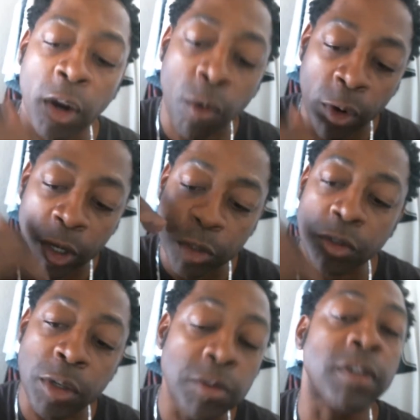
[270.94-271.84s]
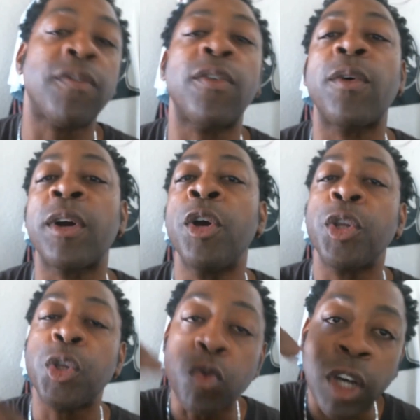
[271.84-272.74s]
going to use it for.
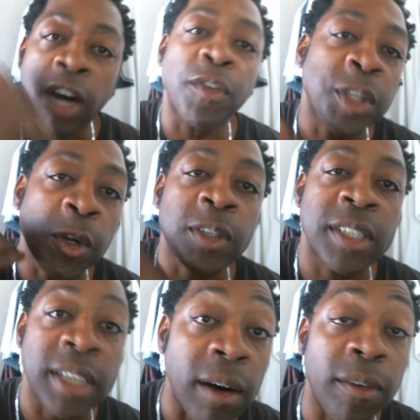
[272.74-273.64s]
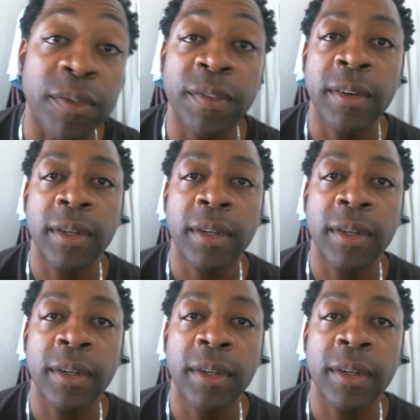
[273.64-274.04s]
You govern yourself.